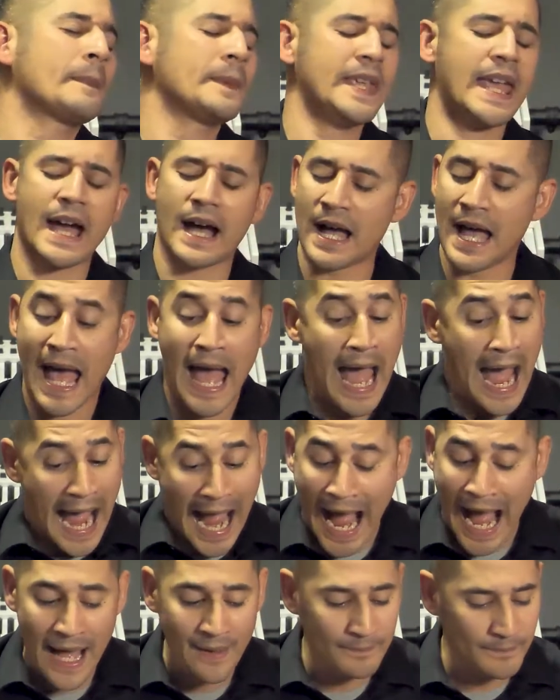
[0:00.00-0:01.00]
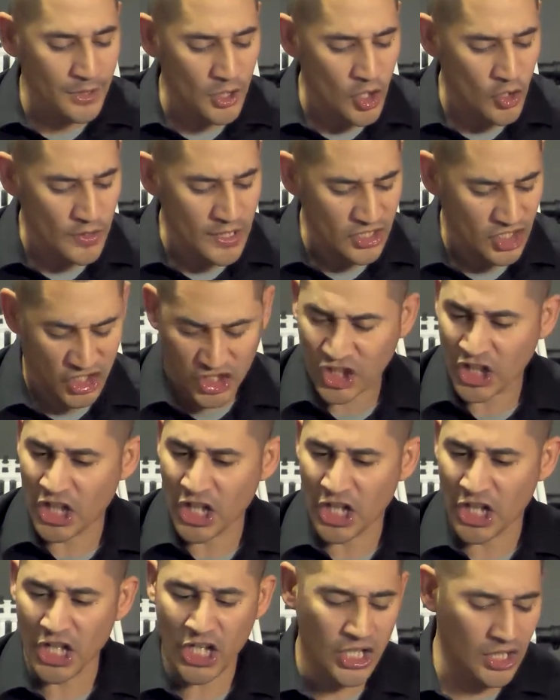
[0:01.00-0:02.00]
Yeah, I'm gonna
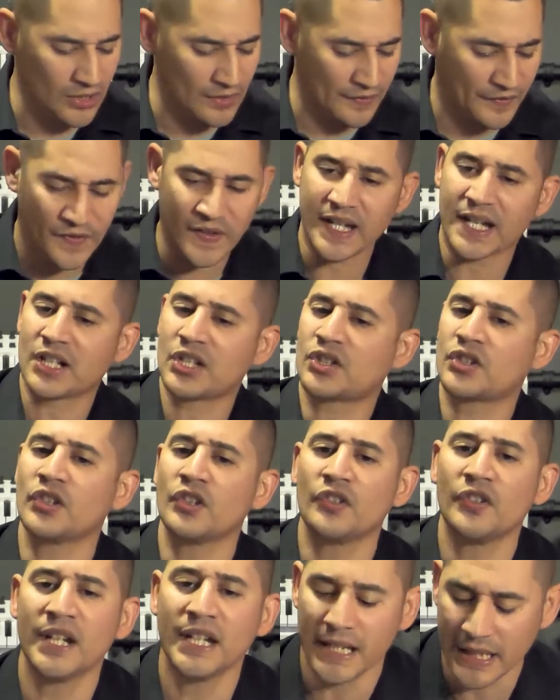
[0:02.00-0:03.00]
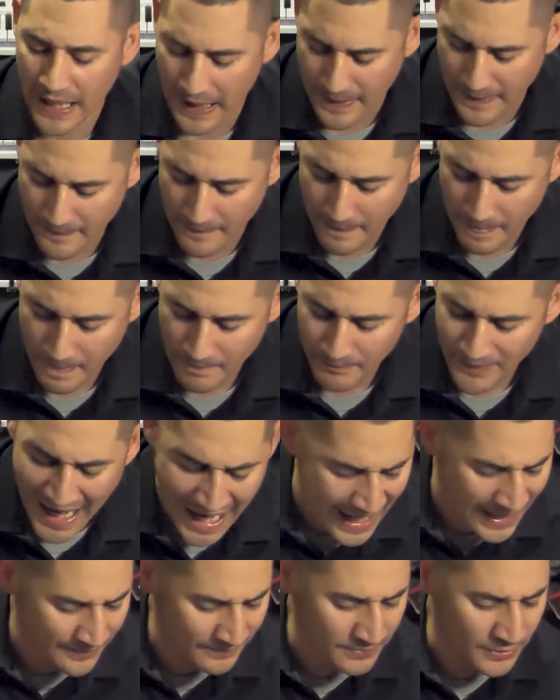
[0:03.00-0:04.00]
see a victory.
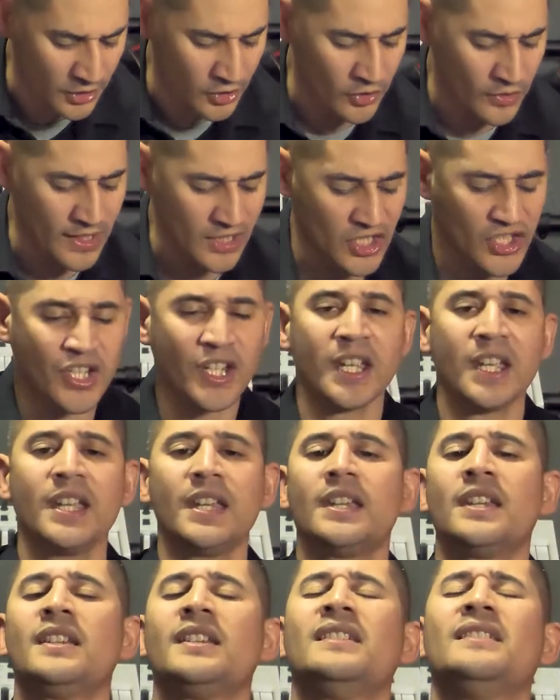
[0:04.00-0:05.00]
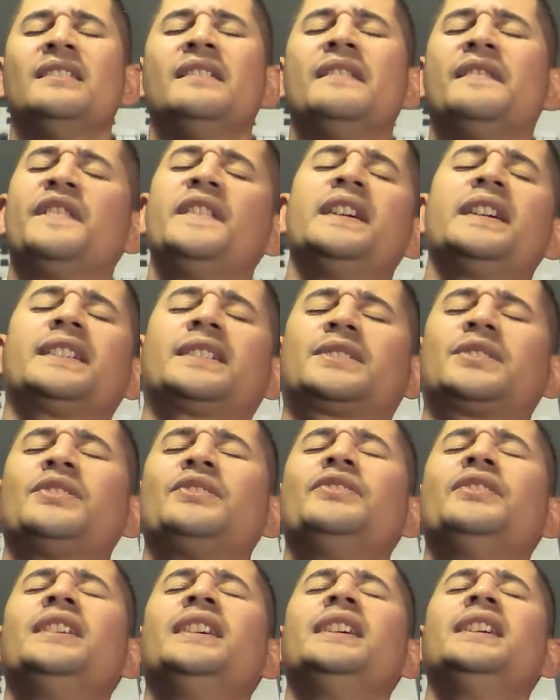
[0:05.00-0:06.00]
I'm gonna see a
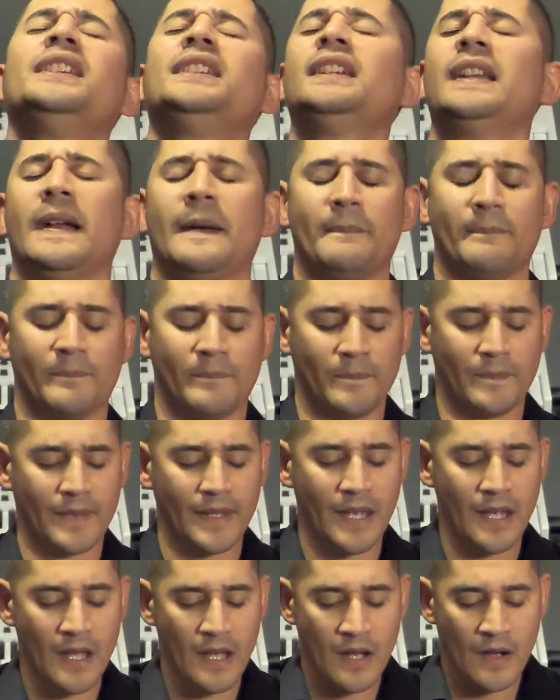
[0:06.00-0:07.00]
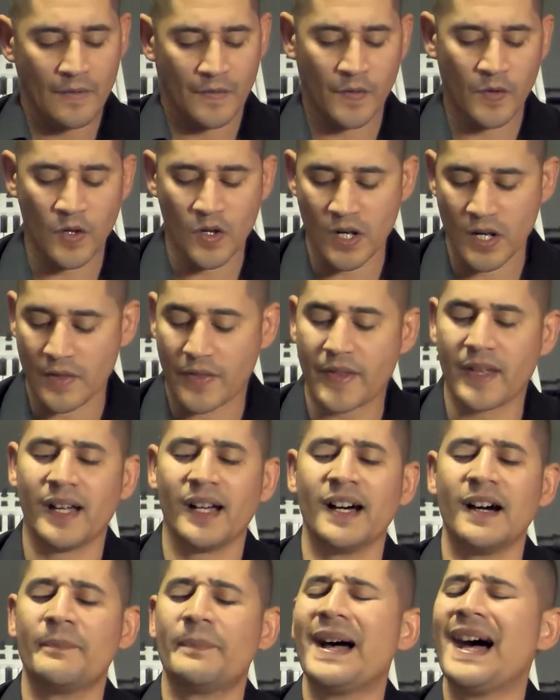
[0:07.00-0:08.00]
victory. For
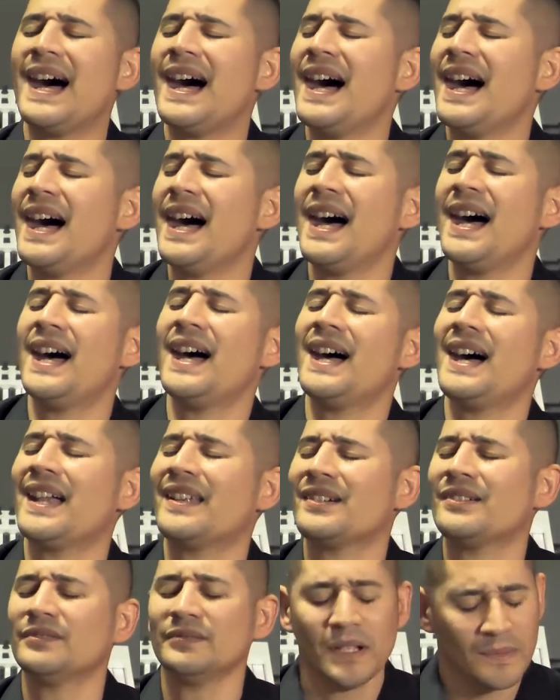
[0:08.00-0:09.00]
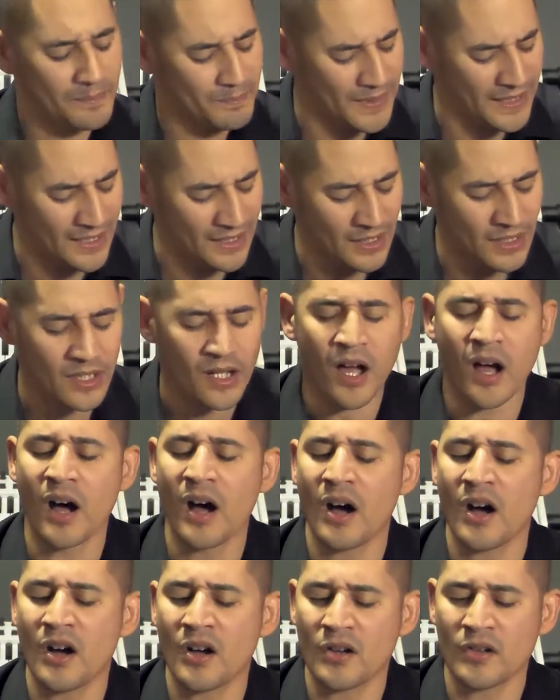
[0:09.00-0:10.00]
the battle
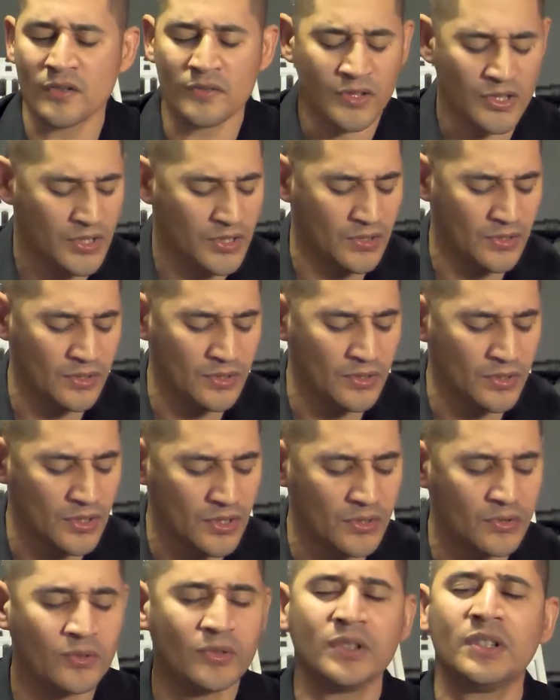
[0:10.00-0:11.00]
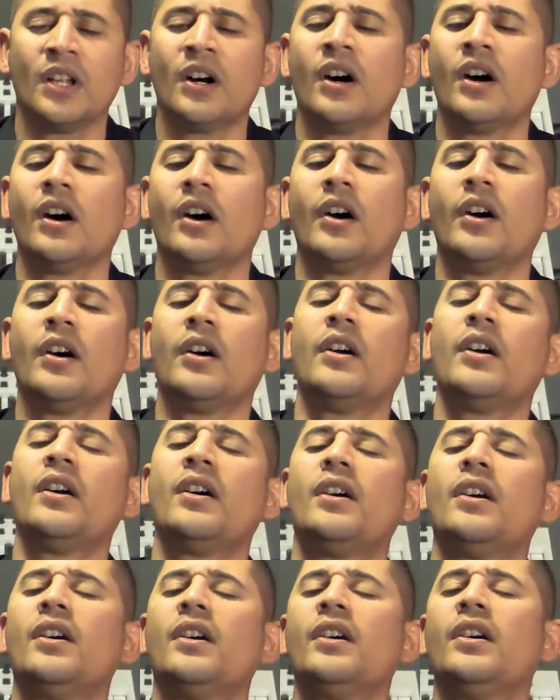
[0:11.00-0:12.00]
belongs to you,
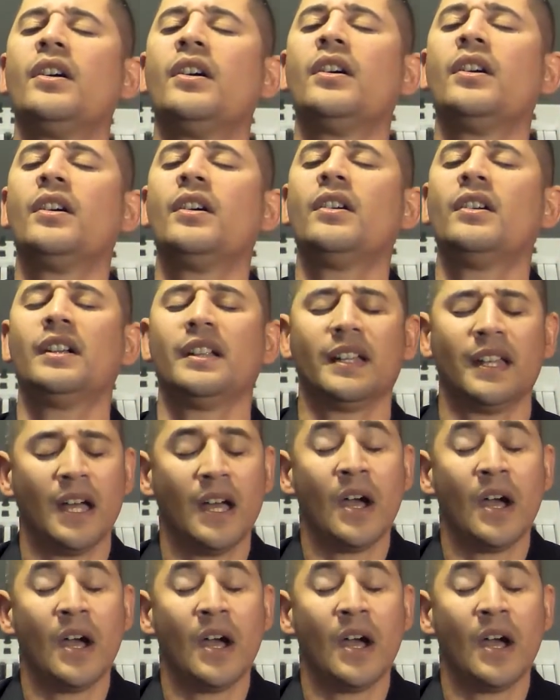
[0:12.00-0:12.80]
Lord.